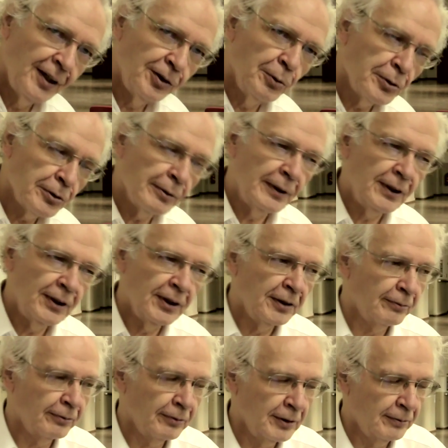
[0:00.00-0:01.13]
Usually
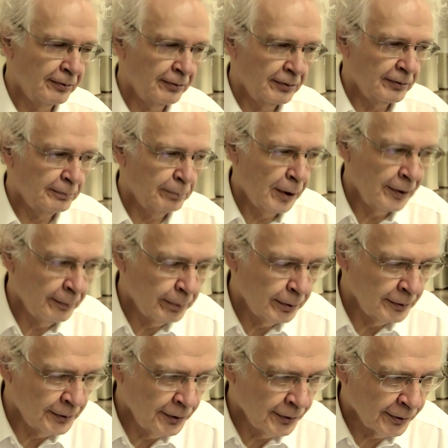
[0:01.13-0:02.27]
if
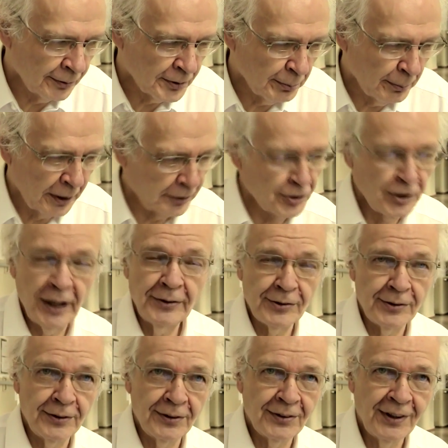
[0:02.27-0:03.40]
politicians make
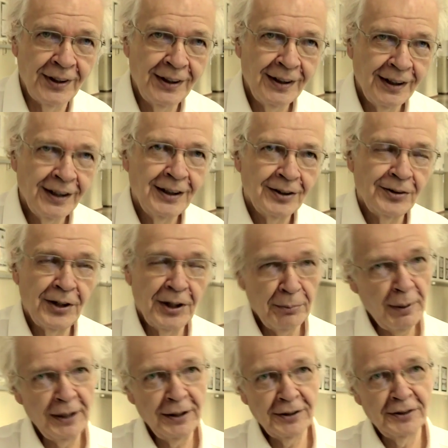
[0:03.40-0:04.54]
changes, they
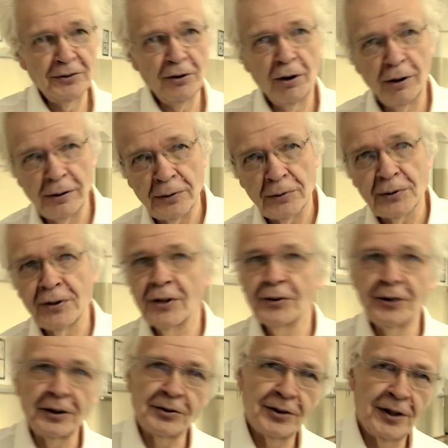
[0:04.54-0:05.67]
make an all or nothing